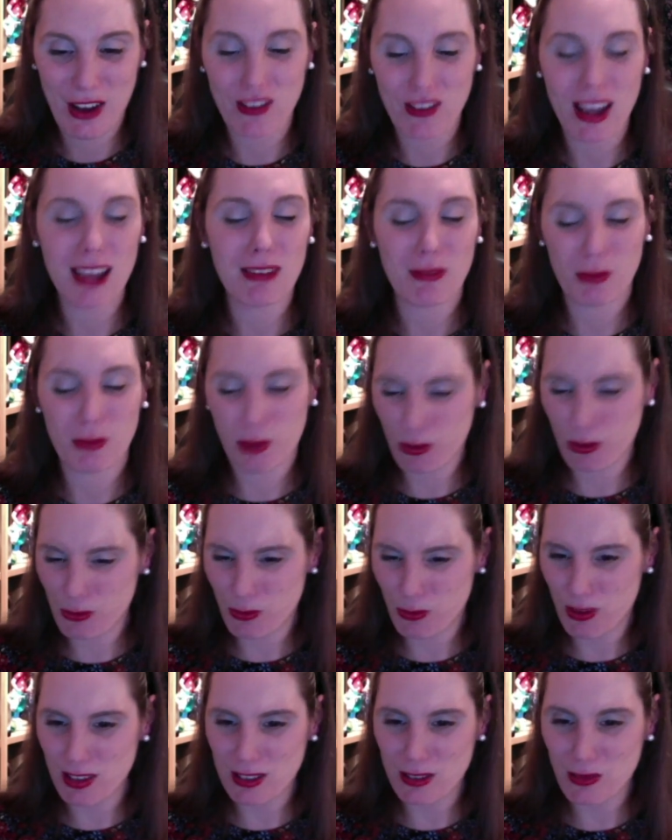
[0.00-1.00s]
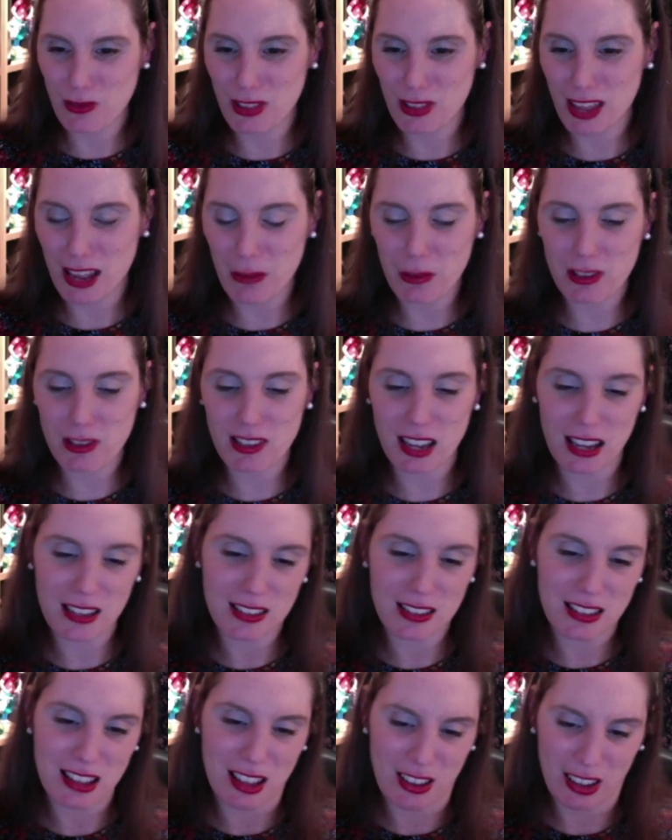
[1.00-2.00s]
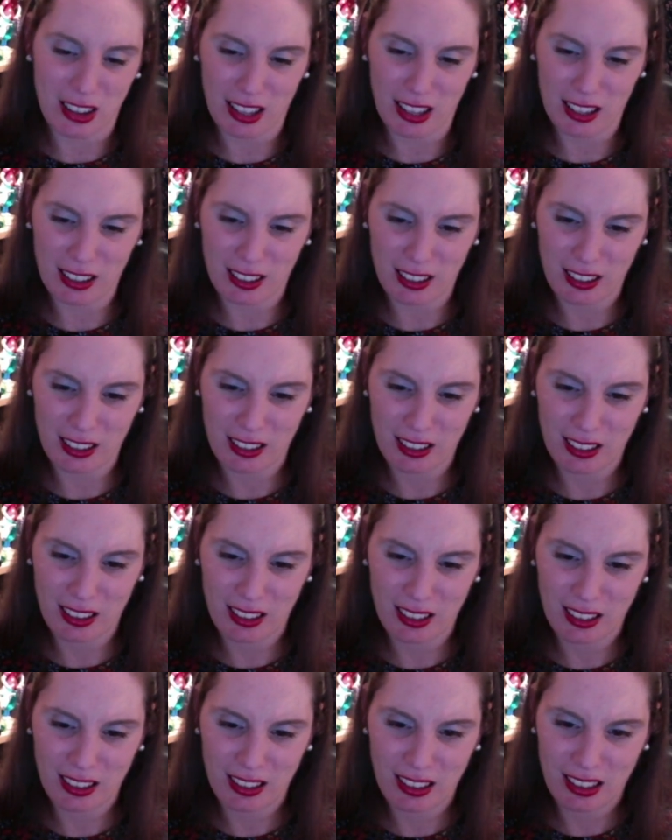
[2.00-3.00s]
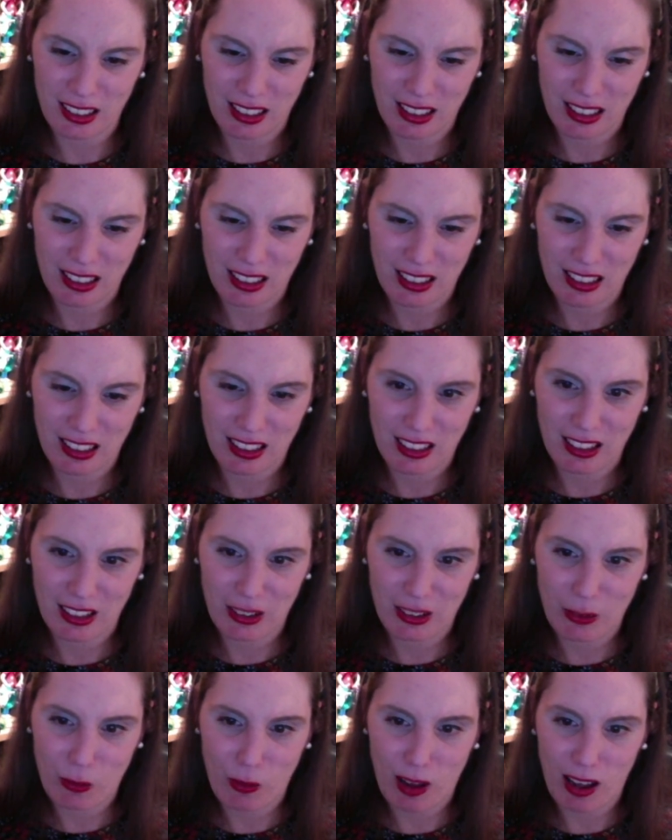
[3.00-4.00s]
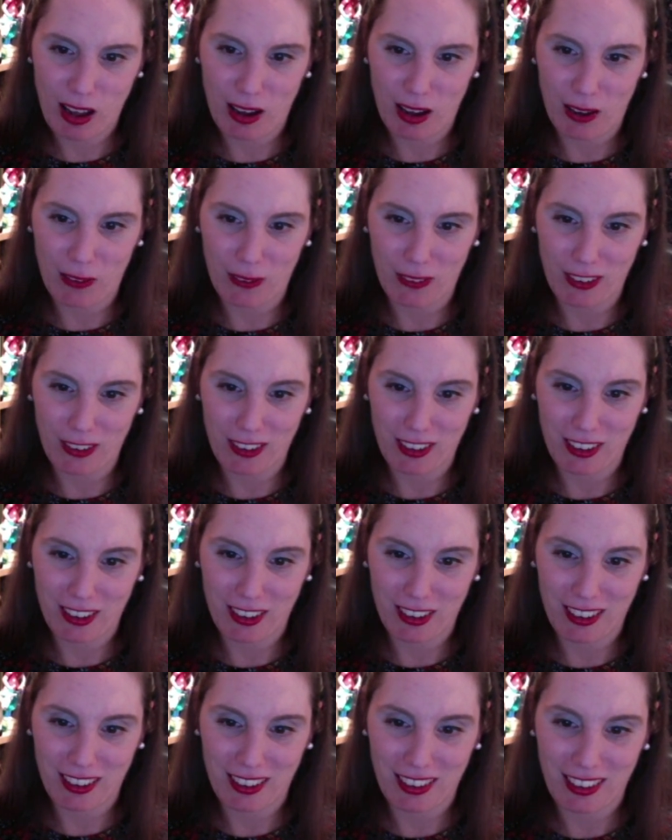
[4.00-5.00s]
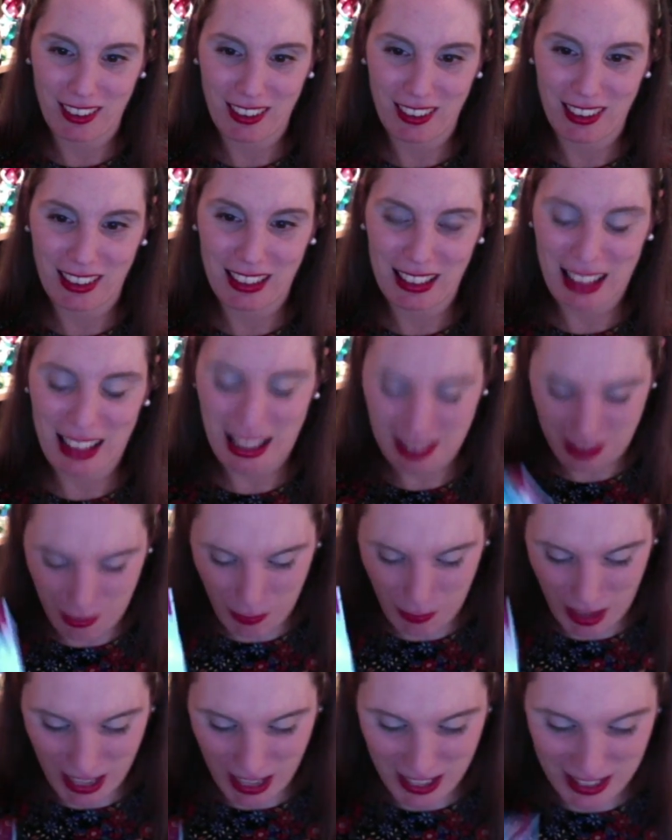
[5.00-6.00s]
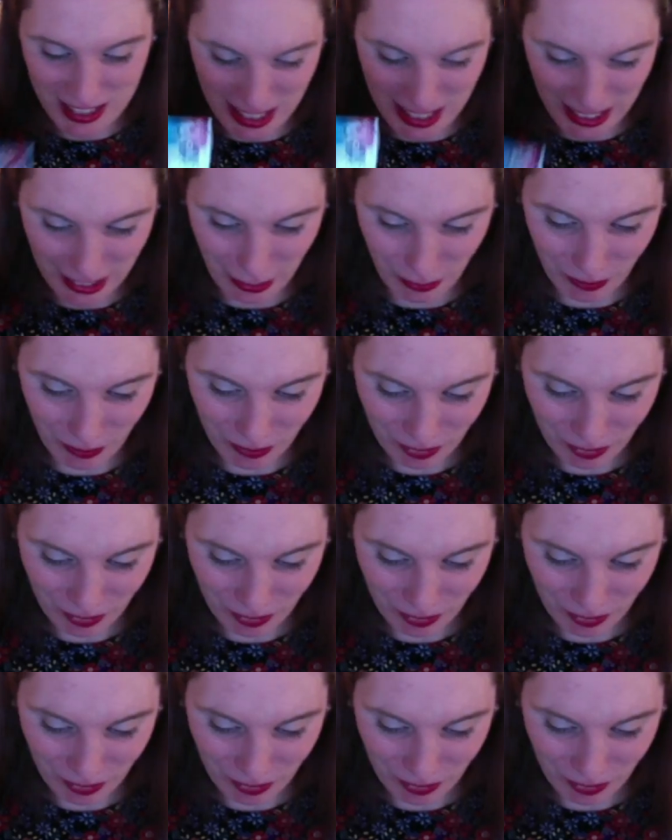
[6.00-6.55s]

I wonder what that would taste like. Wow, that's amazing.